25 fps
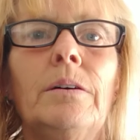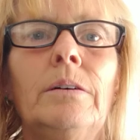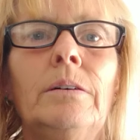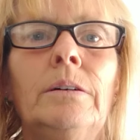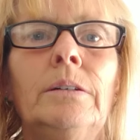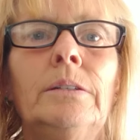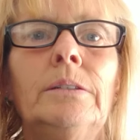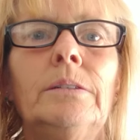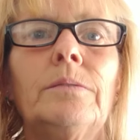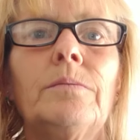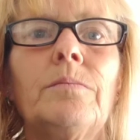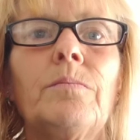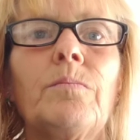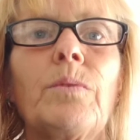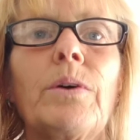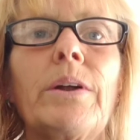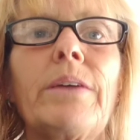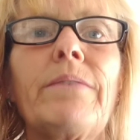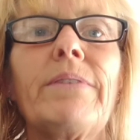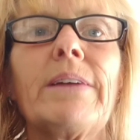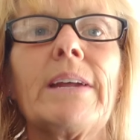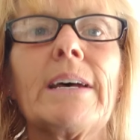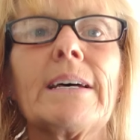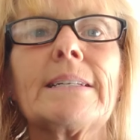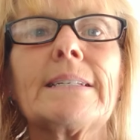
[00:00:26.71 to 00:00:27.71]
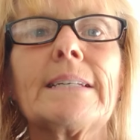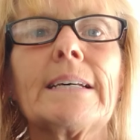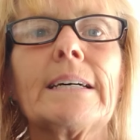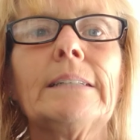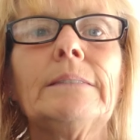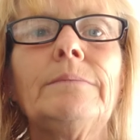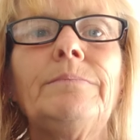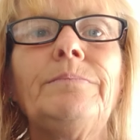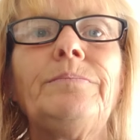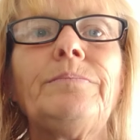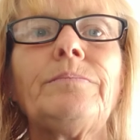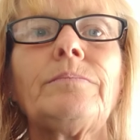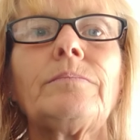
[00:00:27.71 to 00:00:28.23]
Good morning,
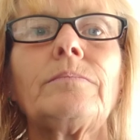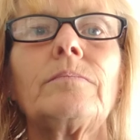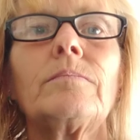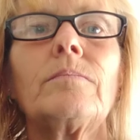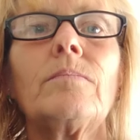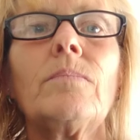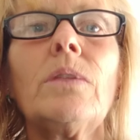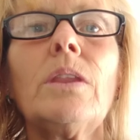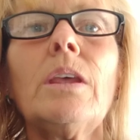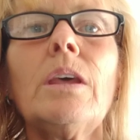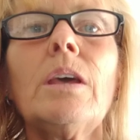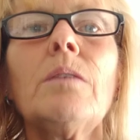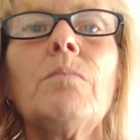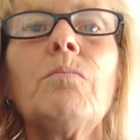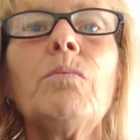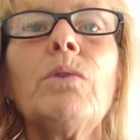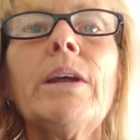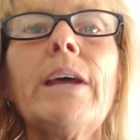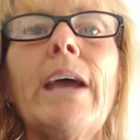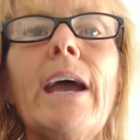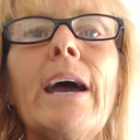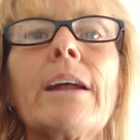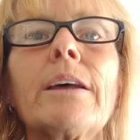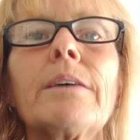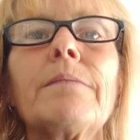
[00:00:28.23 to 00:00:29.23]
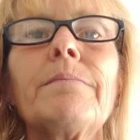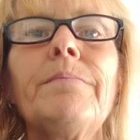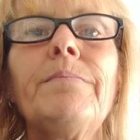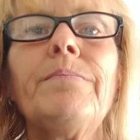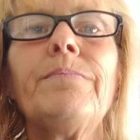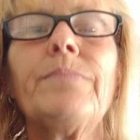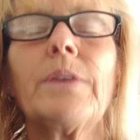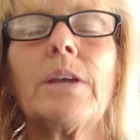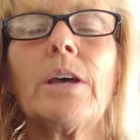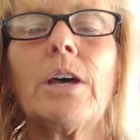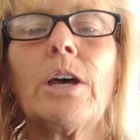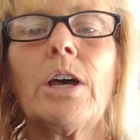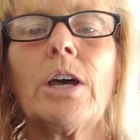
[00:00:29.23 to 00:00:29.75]
Vanessa. Good morning, Adam.
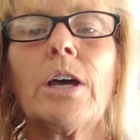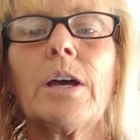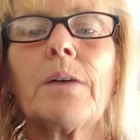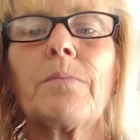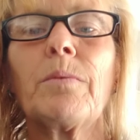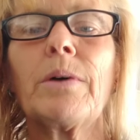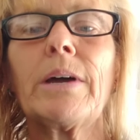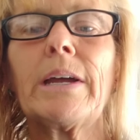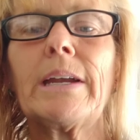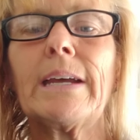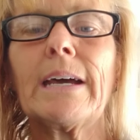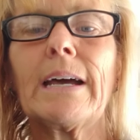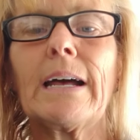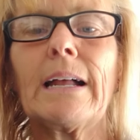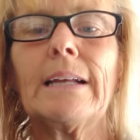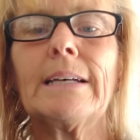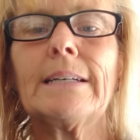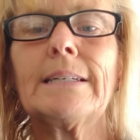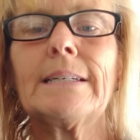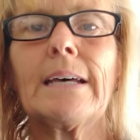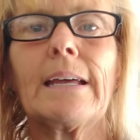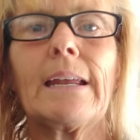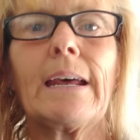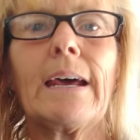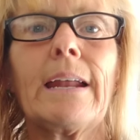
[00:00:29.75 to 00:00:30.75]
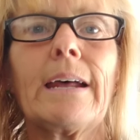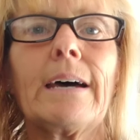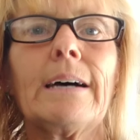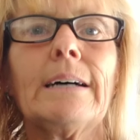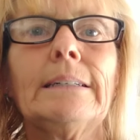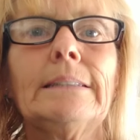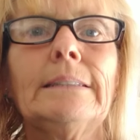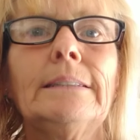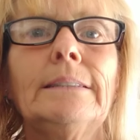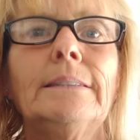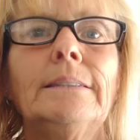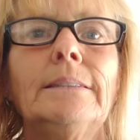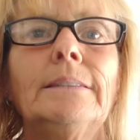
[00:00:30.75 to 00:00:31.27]
Good morning, Nicholas
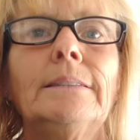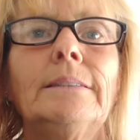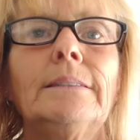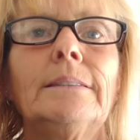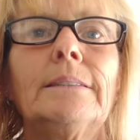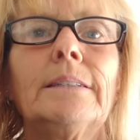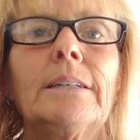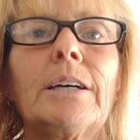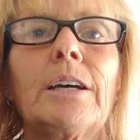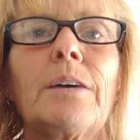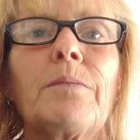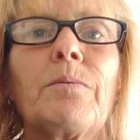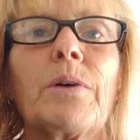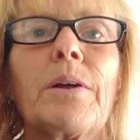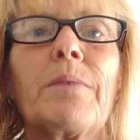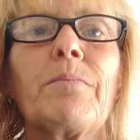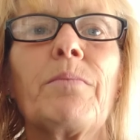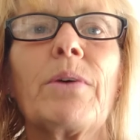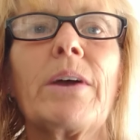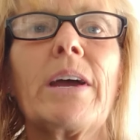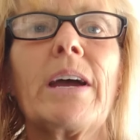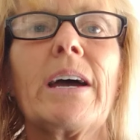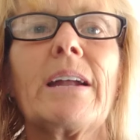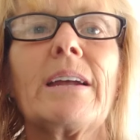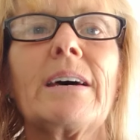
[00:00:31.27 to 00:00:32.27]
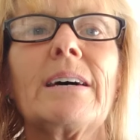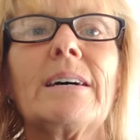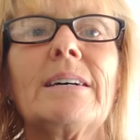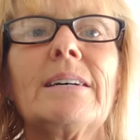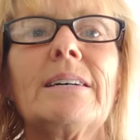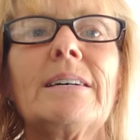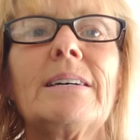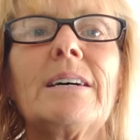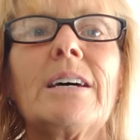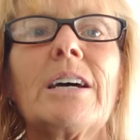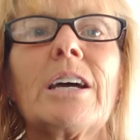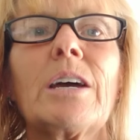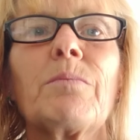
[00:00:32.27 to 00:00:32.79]
Herrera. Good morning, Brianna.
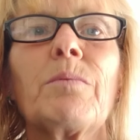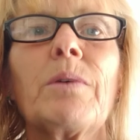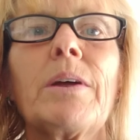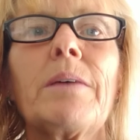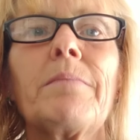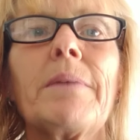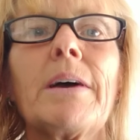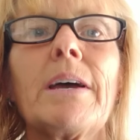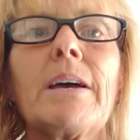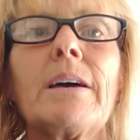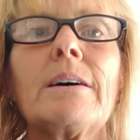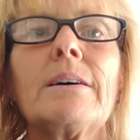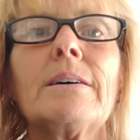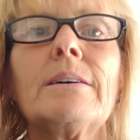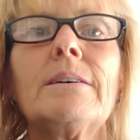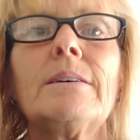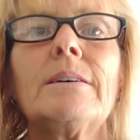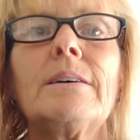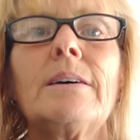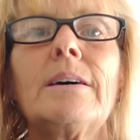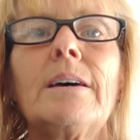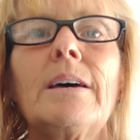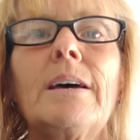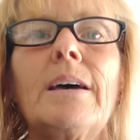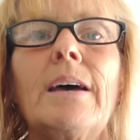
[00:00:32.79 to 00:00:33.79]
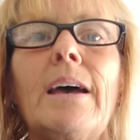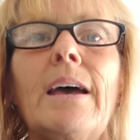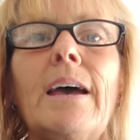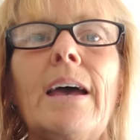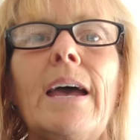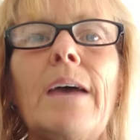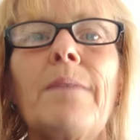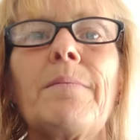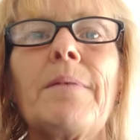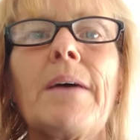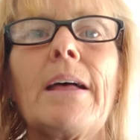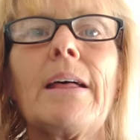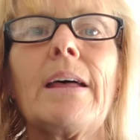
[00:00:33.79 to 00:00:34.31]
Good morning, Micah.
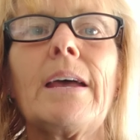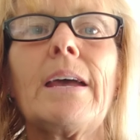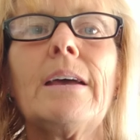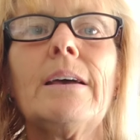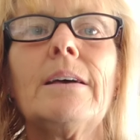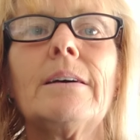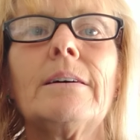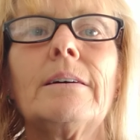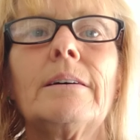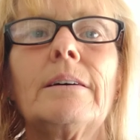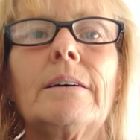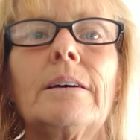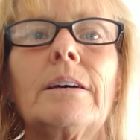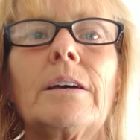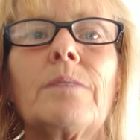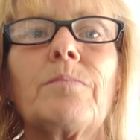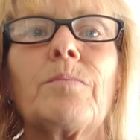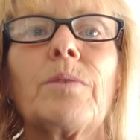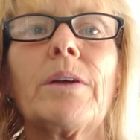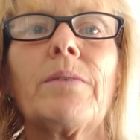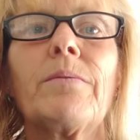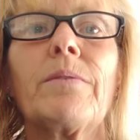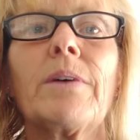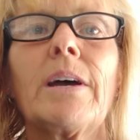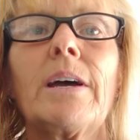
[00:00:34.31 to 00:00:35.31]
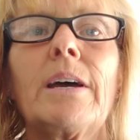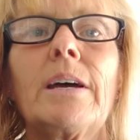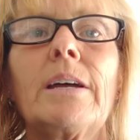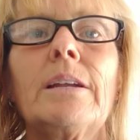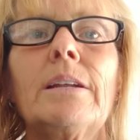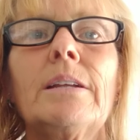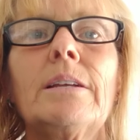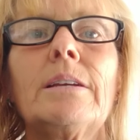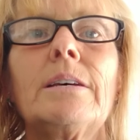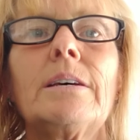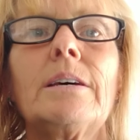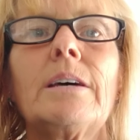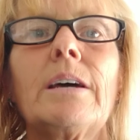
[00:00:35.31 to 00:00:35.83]
Hey, Bailey. Good morning, Ryan.
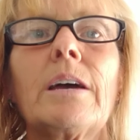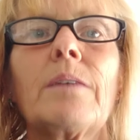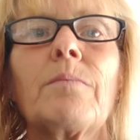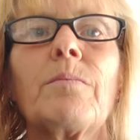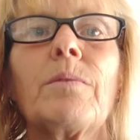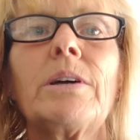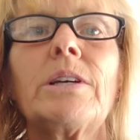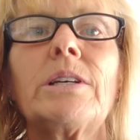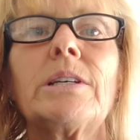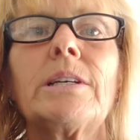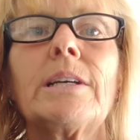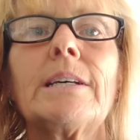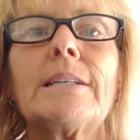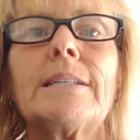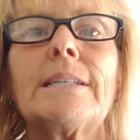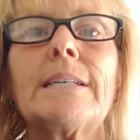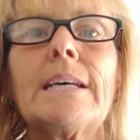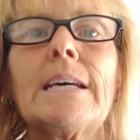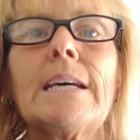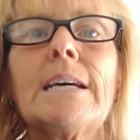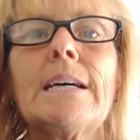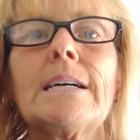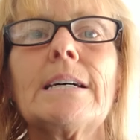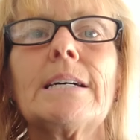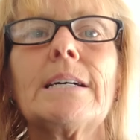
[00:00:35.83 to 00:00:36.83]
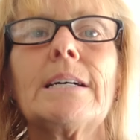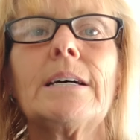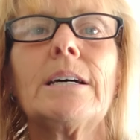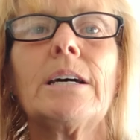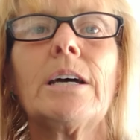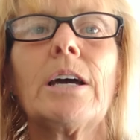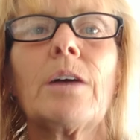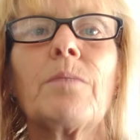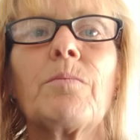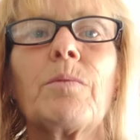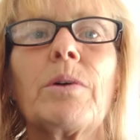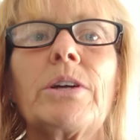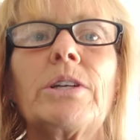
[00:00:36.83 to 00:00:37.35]
Good morning, Janetzi.
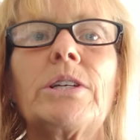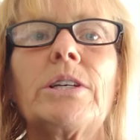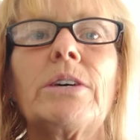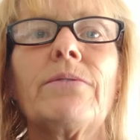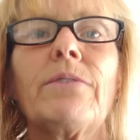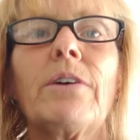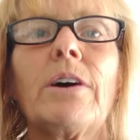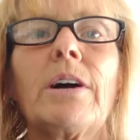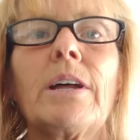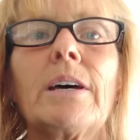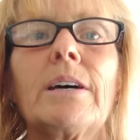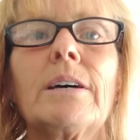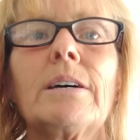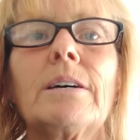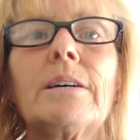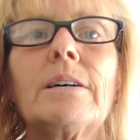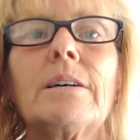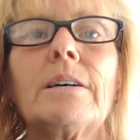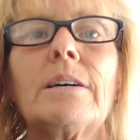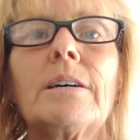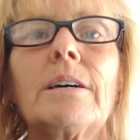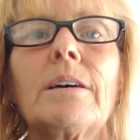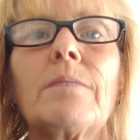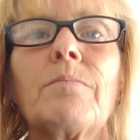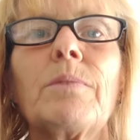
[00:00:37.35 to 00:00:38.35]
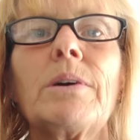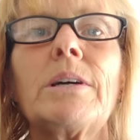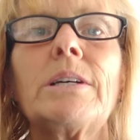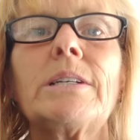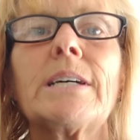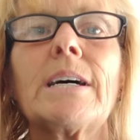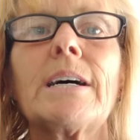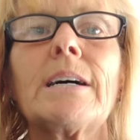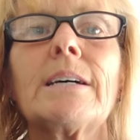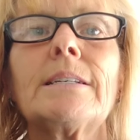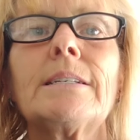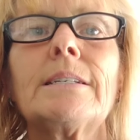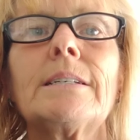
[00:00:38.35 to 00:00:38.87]
Good morning, Giovanna. Good morning,
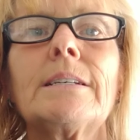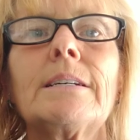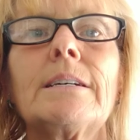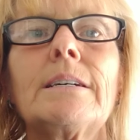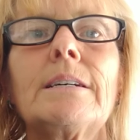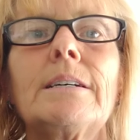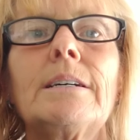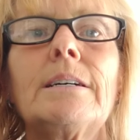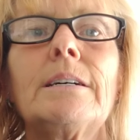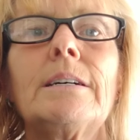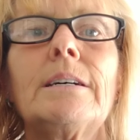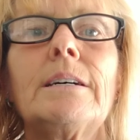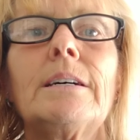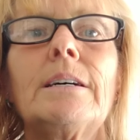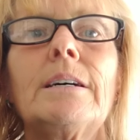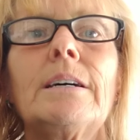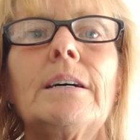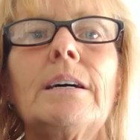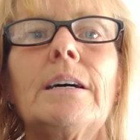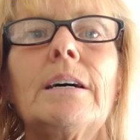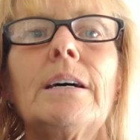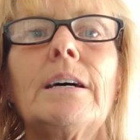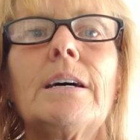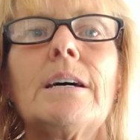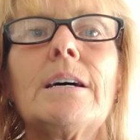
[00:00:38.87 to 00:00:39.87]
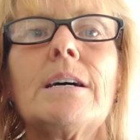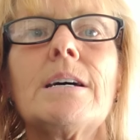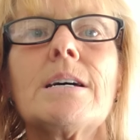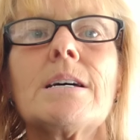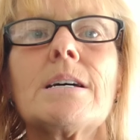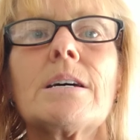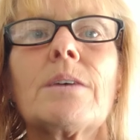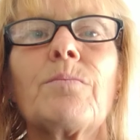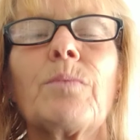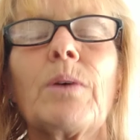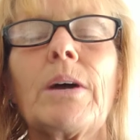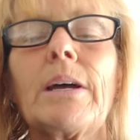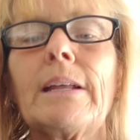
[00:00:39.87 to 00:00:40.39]
Jazz.
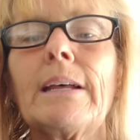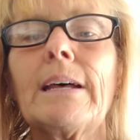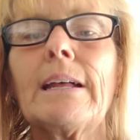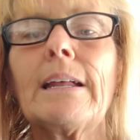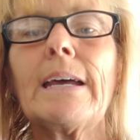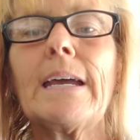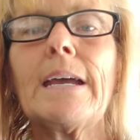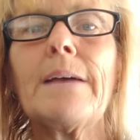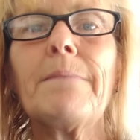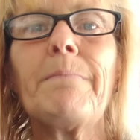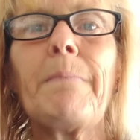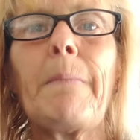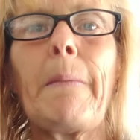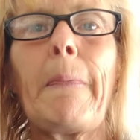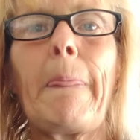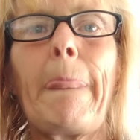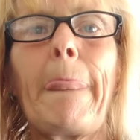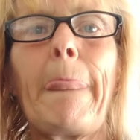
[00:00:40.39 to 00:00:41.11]
Good morning, Lily.